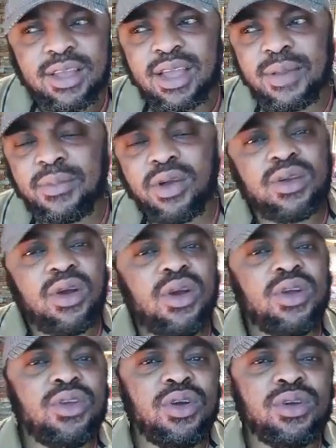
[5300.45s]
Among
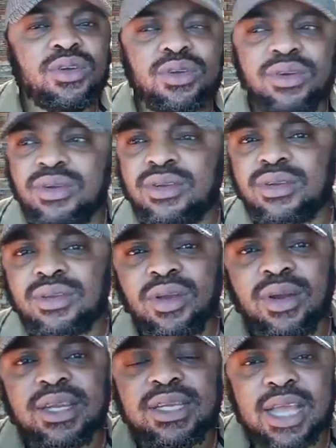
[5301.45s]
all your
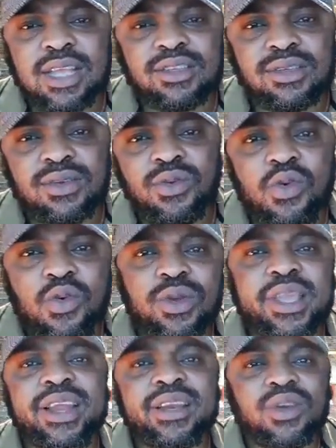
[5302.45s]
leaders, who
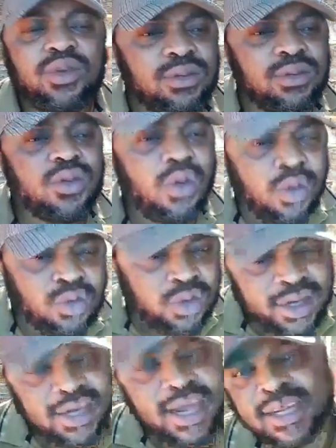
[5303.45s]
can
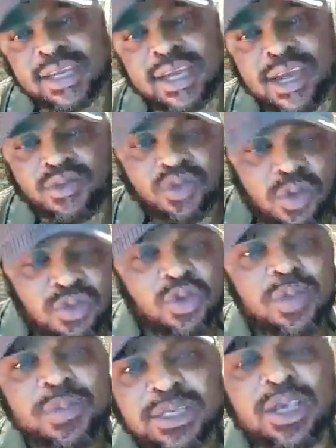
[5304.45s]
conscience Nnamdi Kanu, talk to
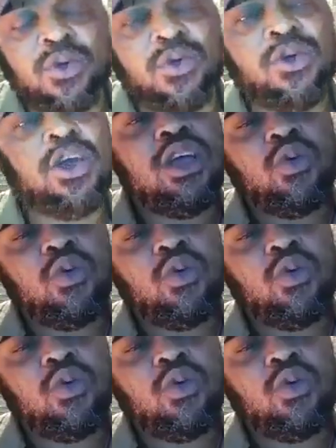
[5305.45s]
him and say, oh,